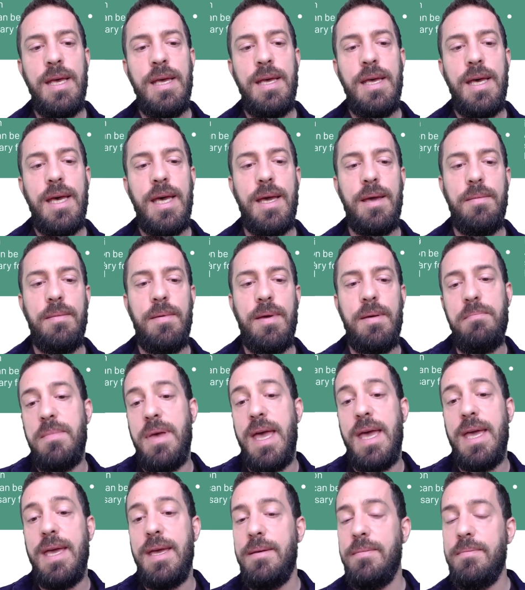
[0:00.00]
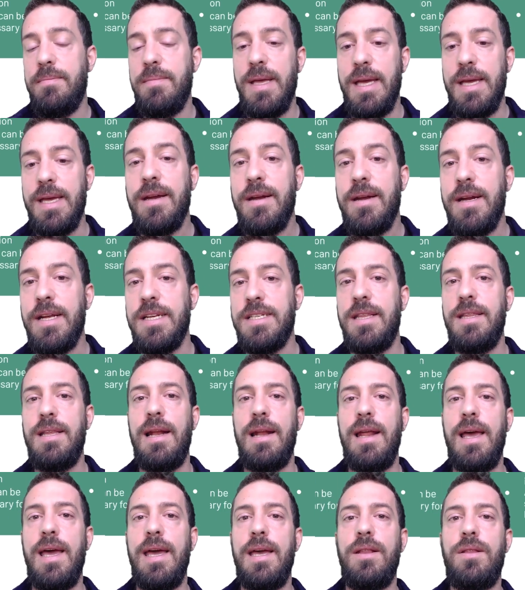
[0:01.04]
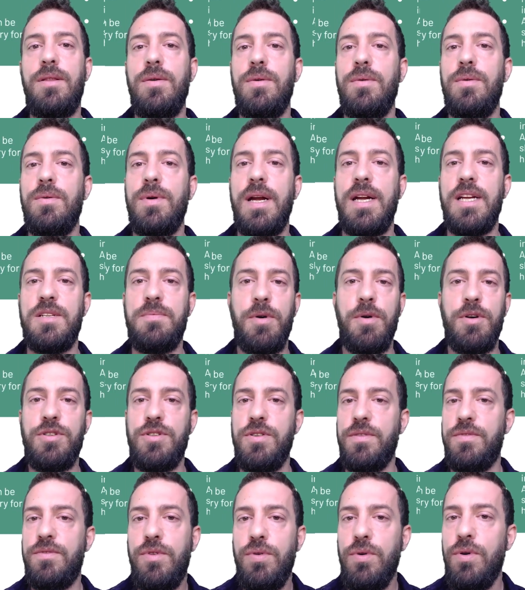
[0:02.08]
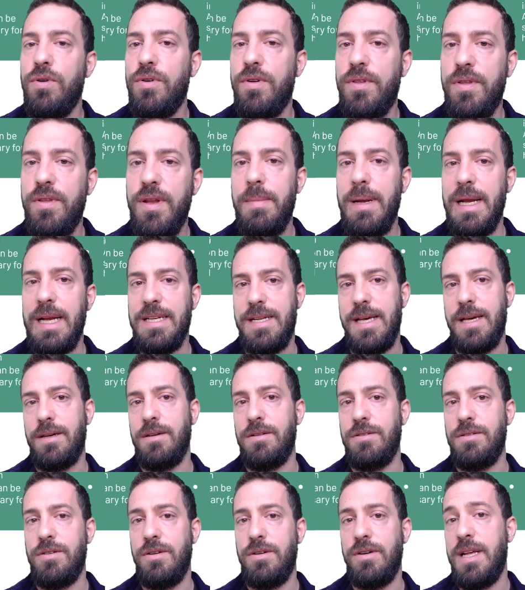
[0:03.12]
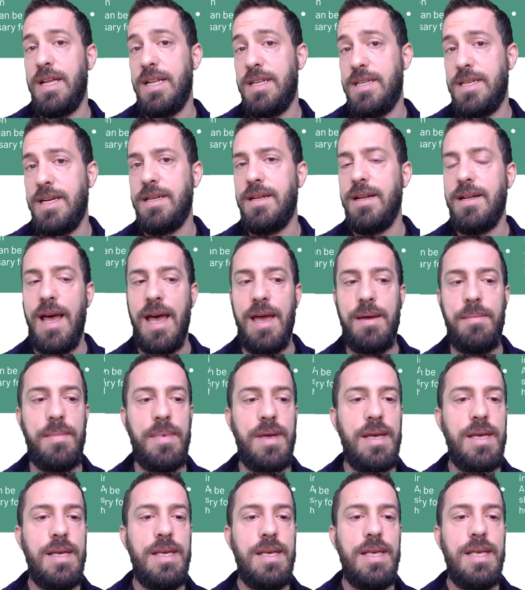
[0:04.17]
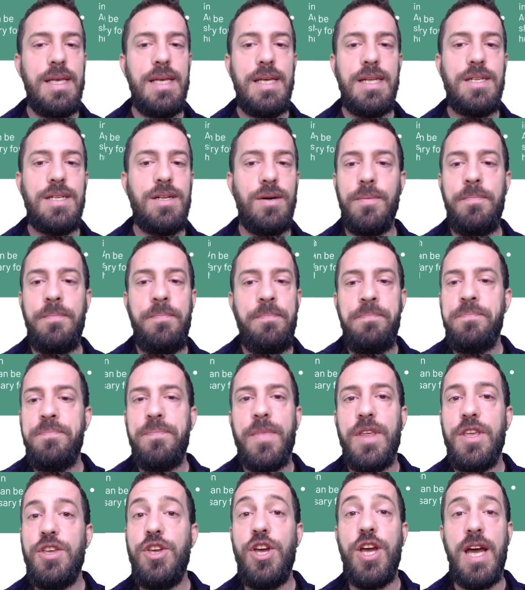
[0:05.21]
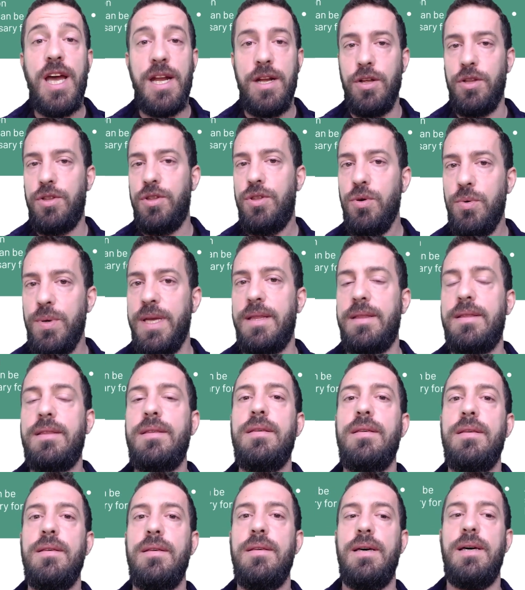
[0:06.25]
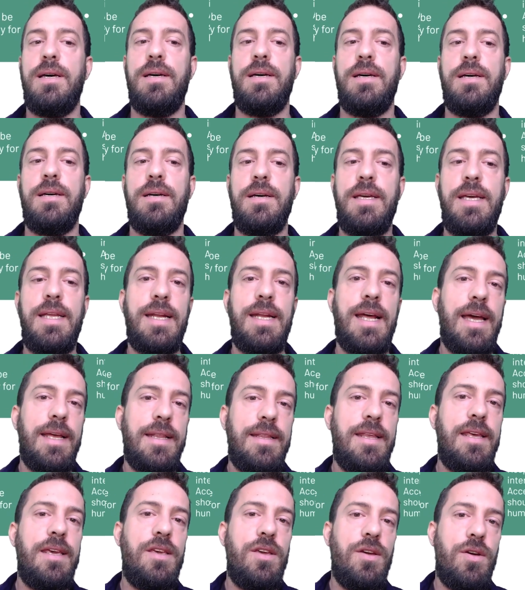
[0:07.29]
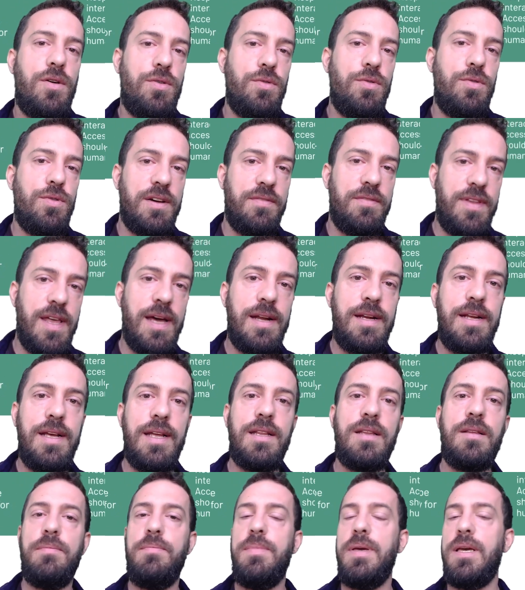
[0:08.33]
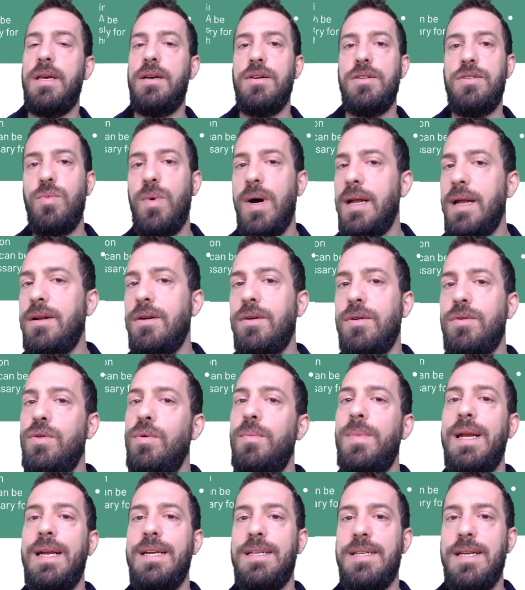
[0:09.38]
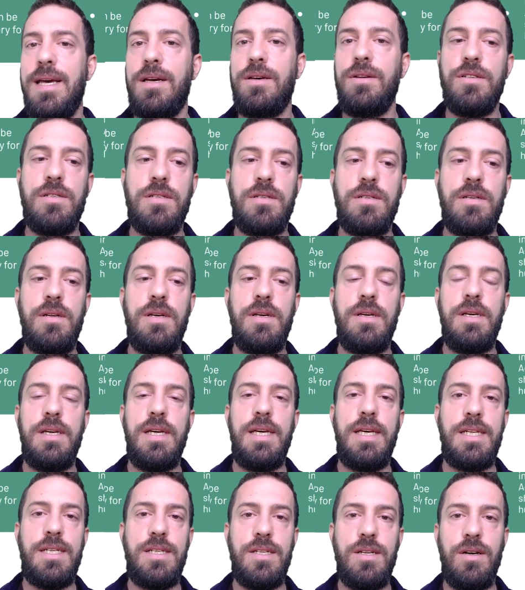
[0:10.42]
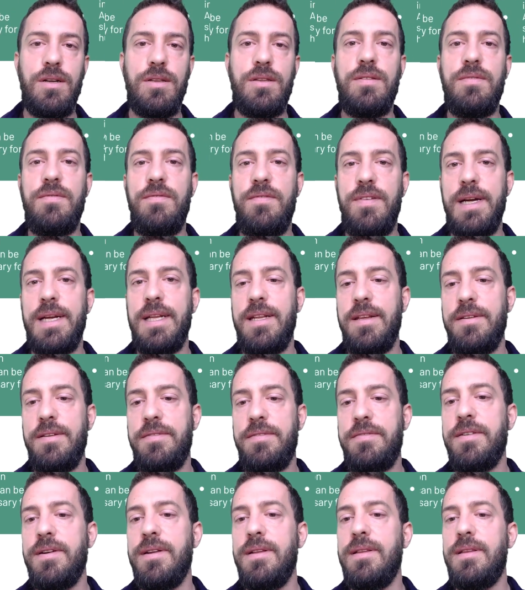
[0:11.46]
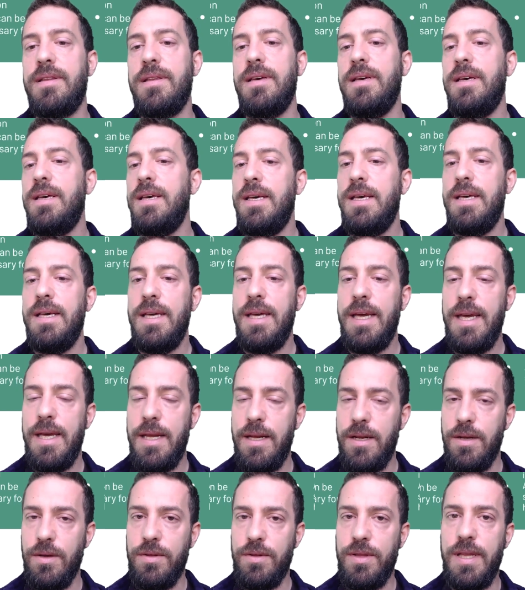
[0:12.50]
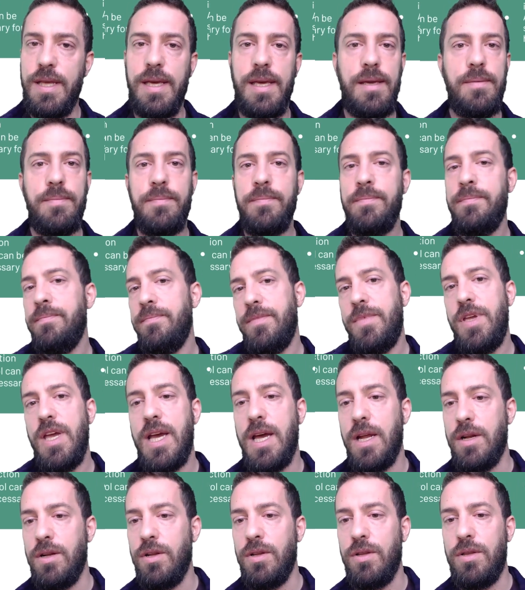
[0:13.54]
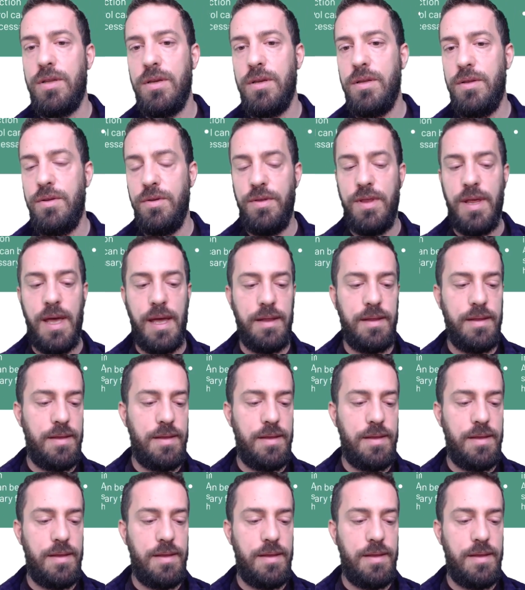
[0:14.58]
it may increase the delay to a response of 2 or 3 milliseconds or a certain time. So you cannot do it. In IT, you could have done it because 1 or 2 milliseconds is not very different. In OT, you cannot do that.